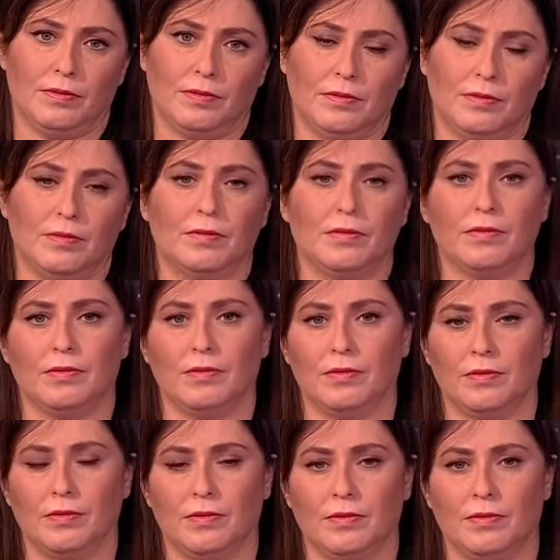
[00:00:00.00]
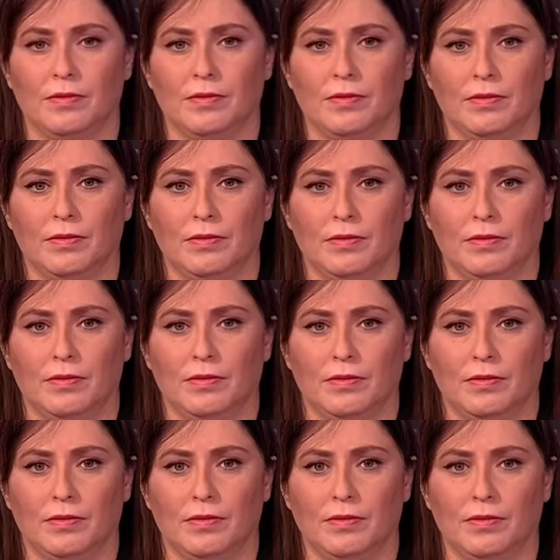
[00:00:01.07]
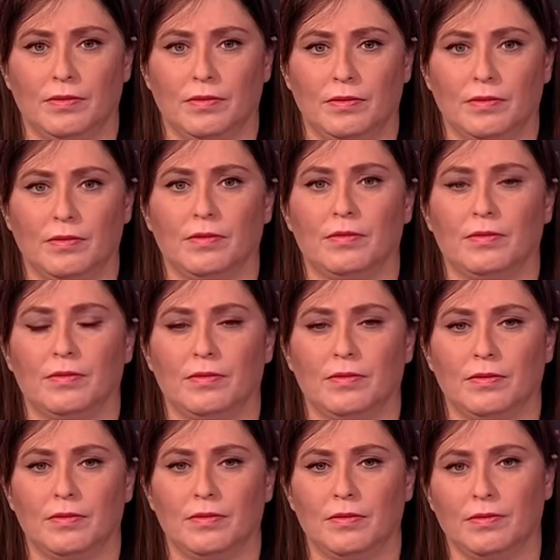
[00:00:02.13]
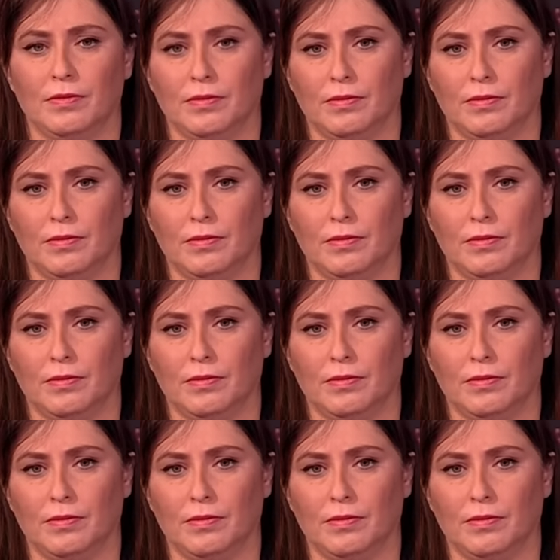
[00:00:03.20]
[no speech]